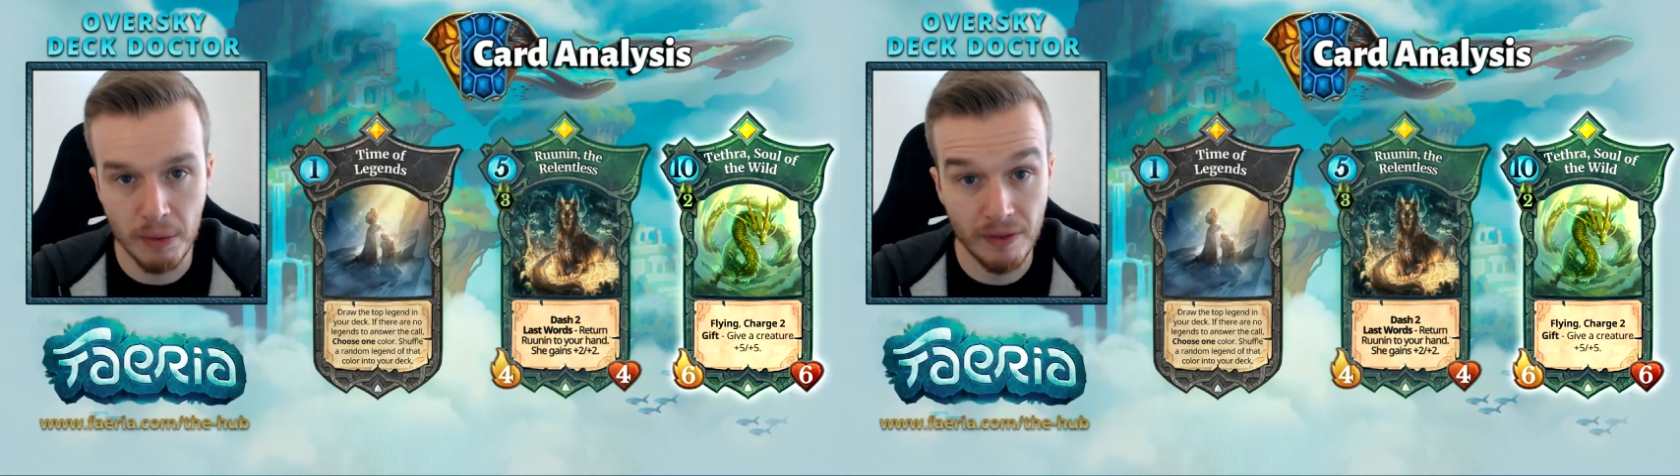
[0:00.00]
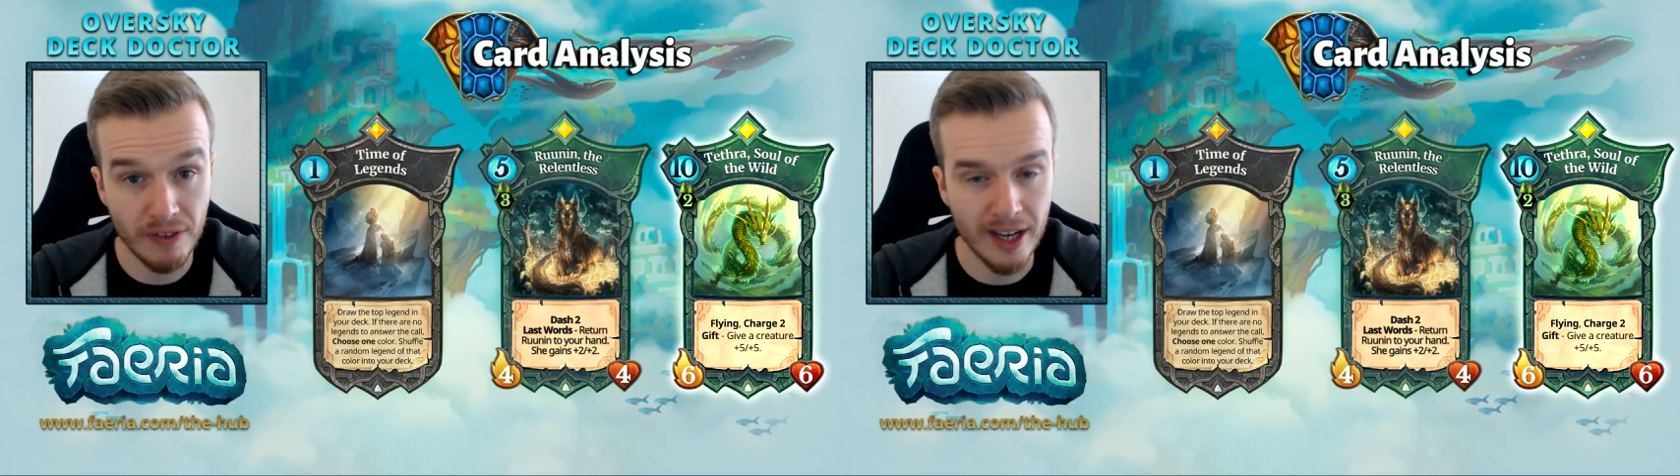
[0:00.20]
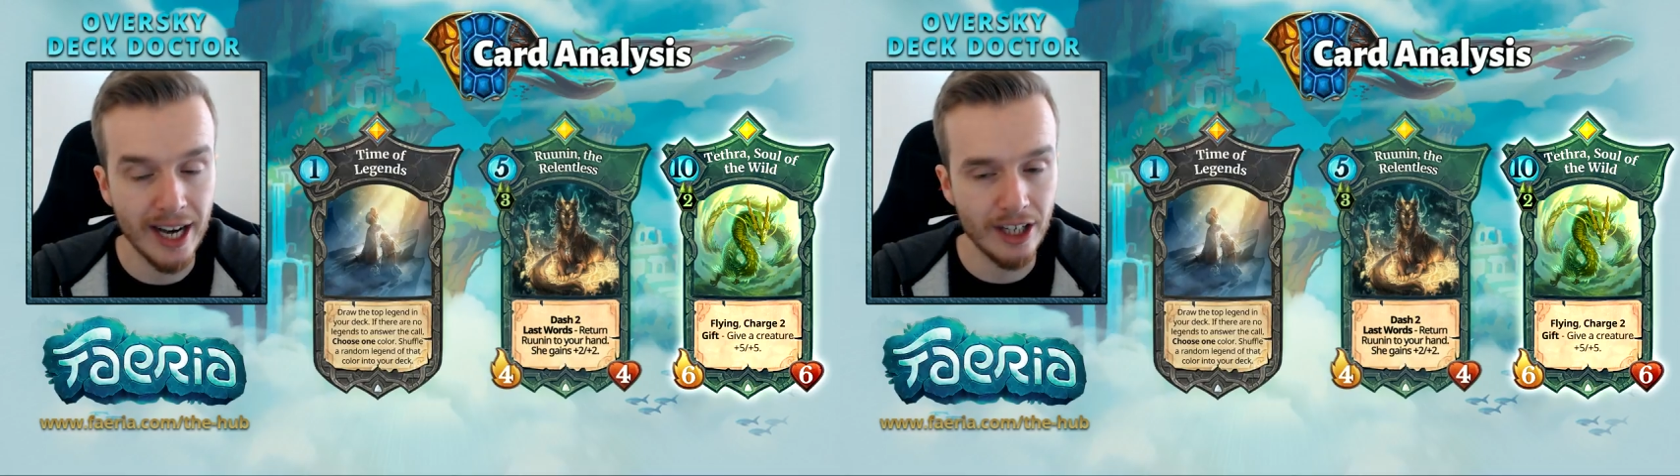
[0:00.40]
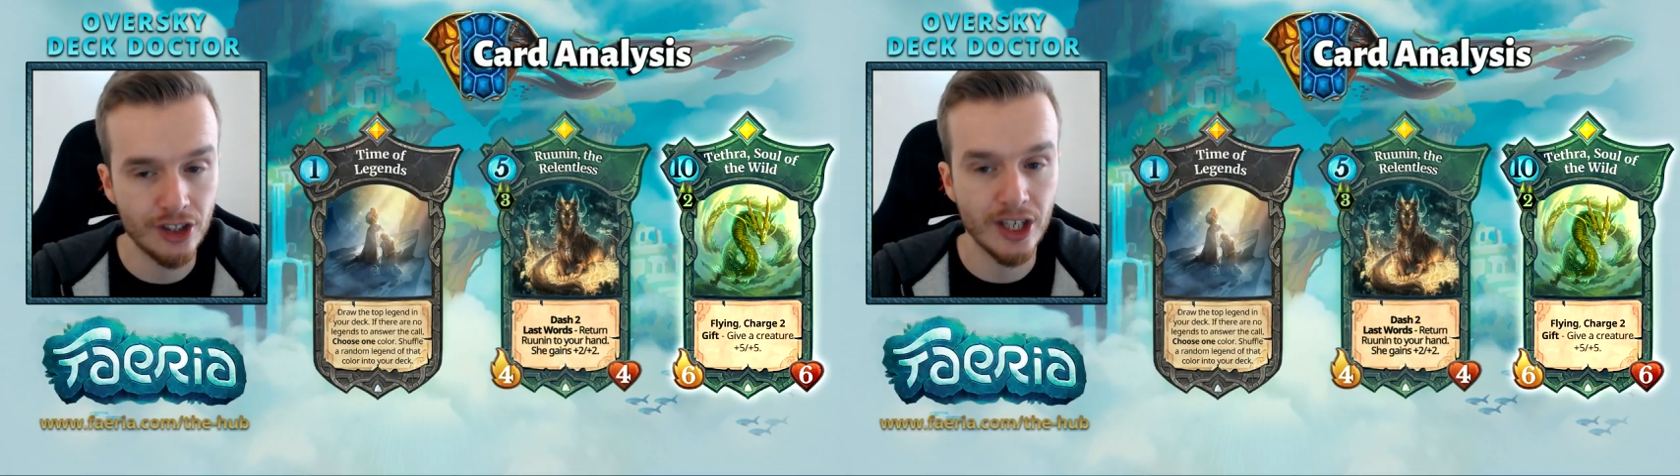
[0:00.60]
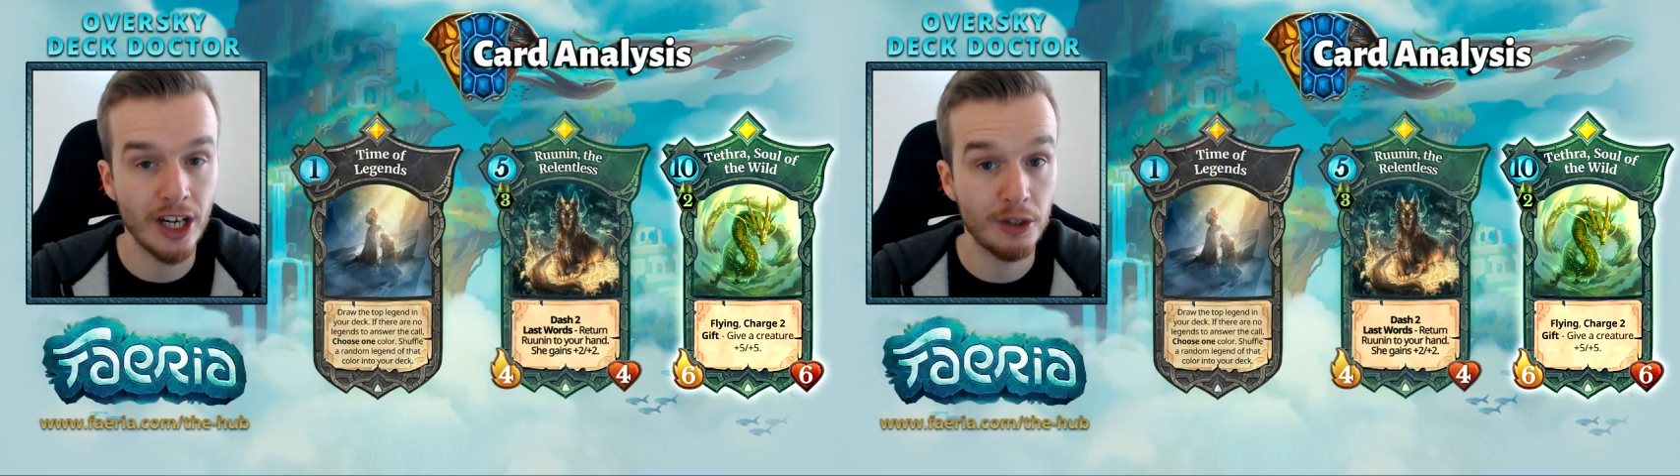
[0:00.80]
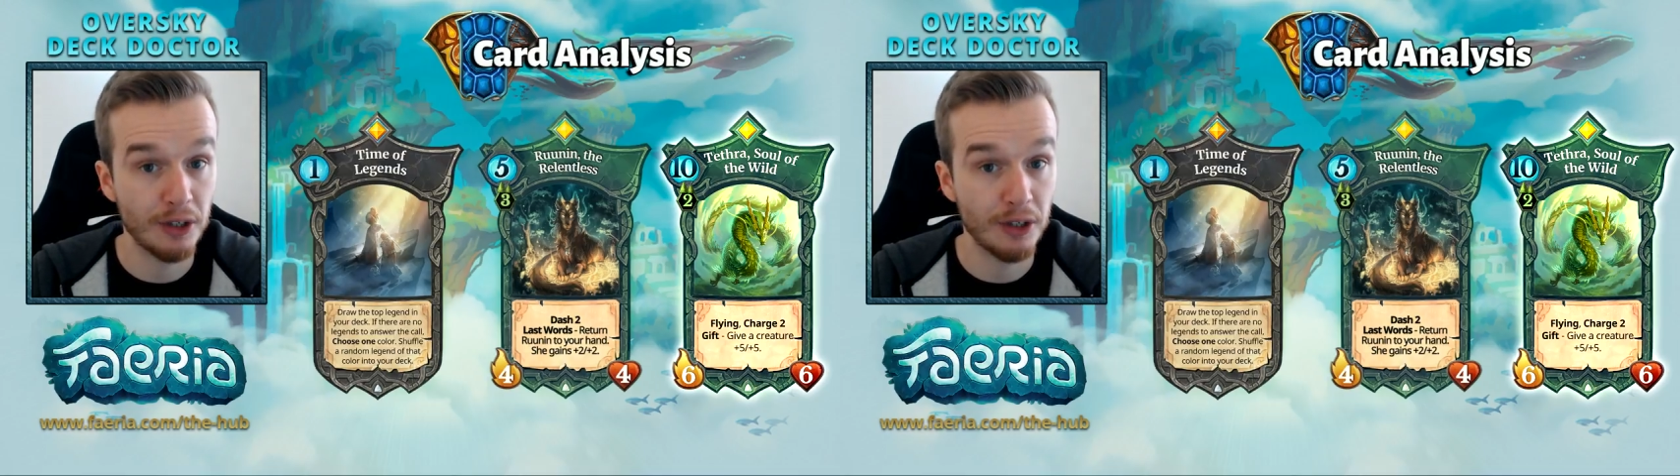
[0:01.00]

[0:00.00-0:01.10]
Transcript: with flying in charge.